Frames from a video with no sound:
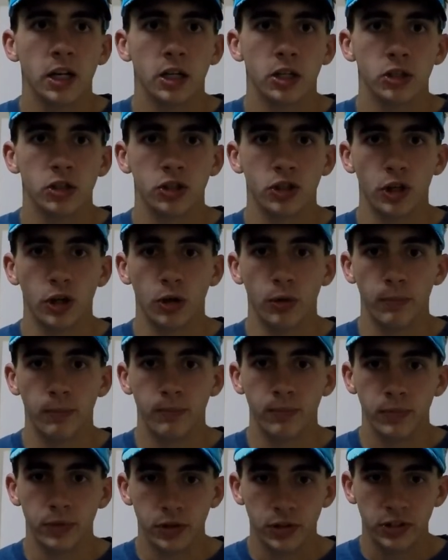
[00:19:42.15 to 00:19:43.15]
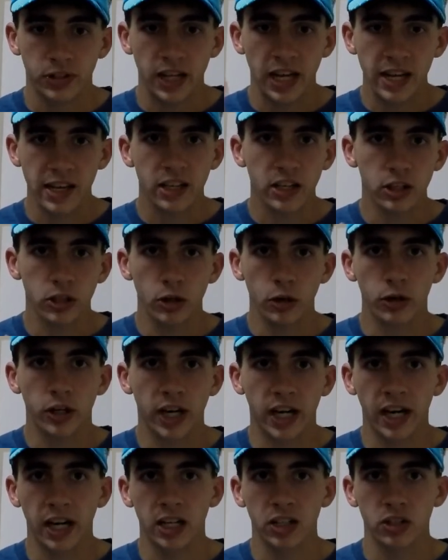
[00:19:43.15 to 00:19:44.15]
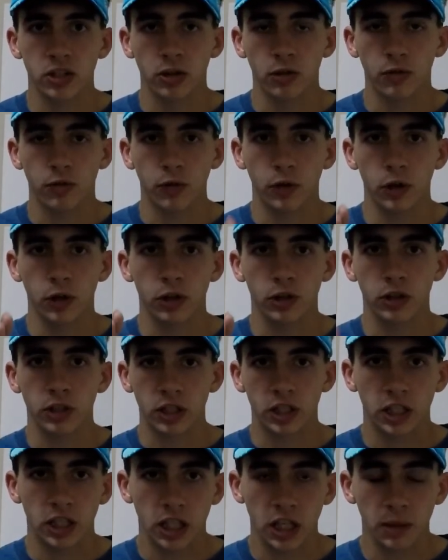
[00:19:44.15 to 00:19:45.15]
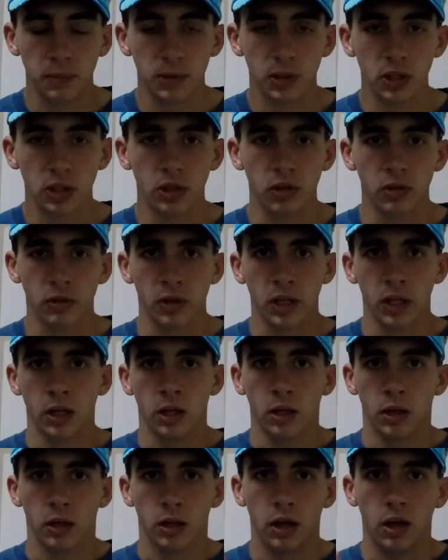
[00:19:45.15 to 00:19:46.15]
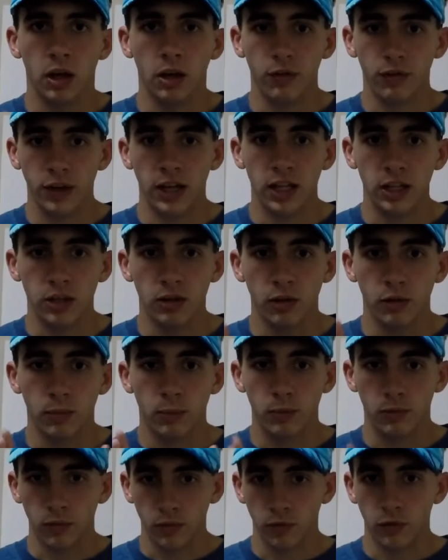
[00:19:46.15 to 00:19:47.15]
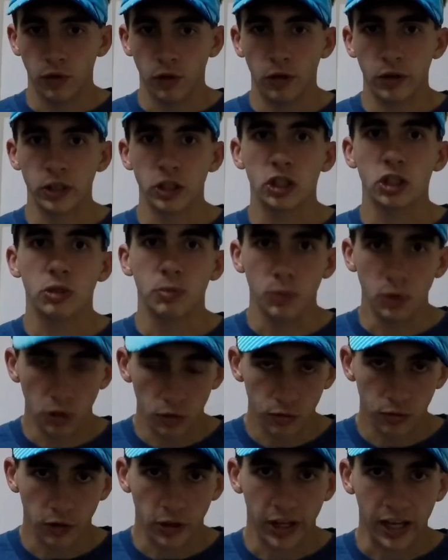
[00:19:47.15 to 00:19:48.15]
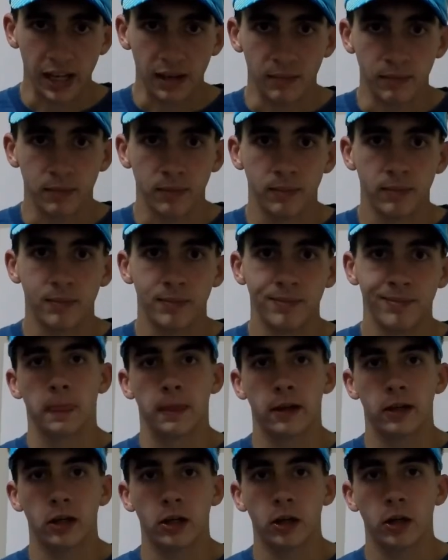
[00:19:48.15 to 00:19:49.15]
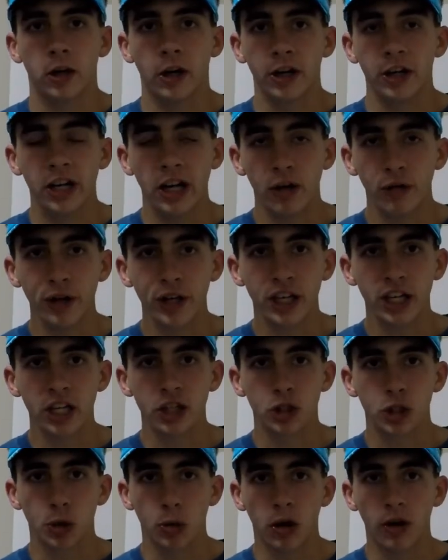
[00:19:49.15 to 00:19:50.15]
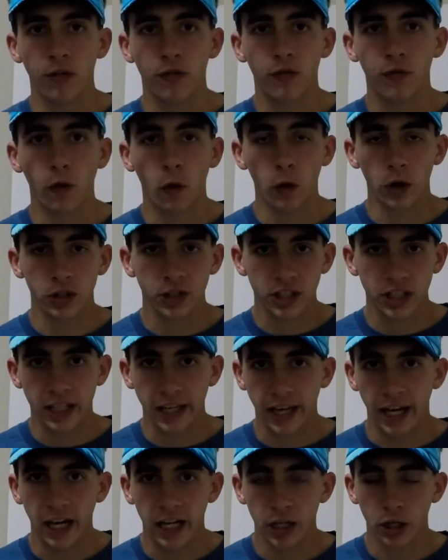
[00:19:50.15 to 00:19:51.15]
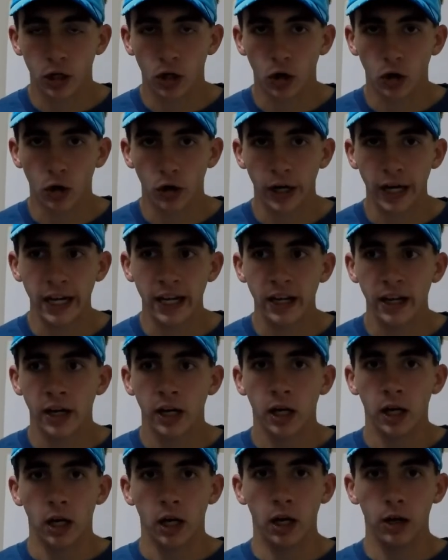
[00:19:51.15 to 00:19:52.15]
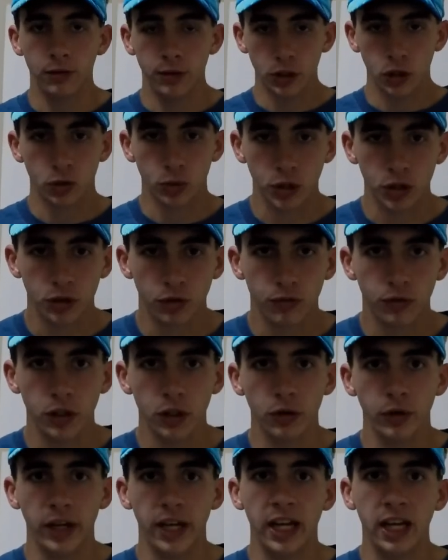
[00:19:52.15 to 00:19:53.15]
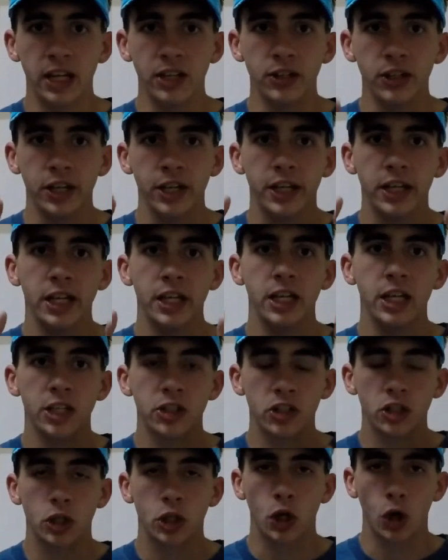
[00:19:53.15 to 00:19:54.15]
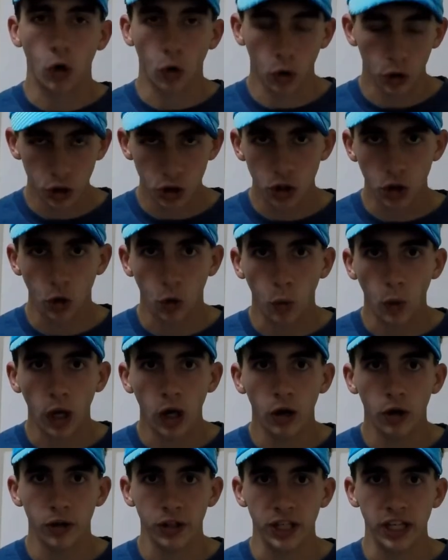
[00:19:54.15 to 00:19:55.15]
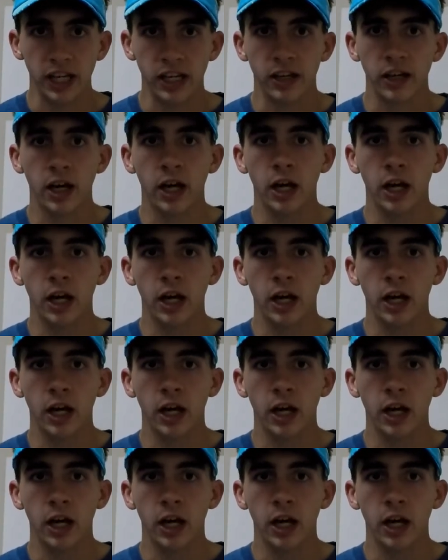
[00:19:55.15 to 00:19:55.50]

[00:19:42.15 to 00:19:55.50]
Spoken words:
So thank you guys for keeping the event flowing smoothly. All right, now we get into our fourth category of this race review, and it's course quality.